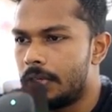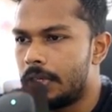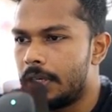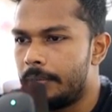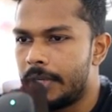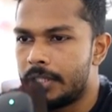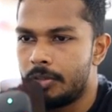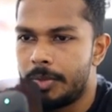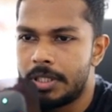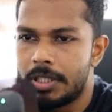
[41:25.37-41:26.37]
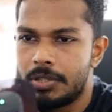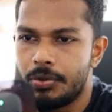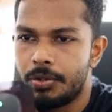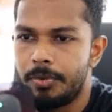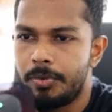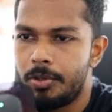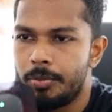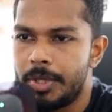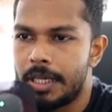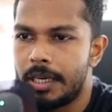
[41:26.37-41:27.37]
I'm assuming this is going to
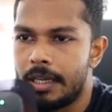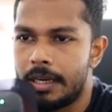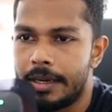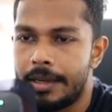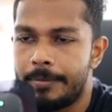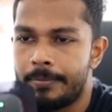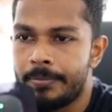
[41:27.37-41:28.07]
be an array.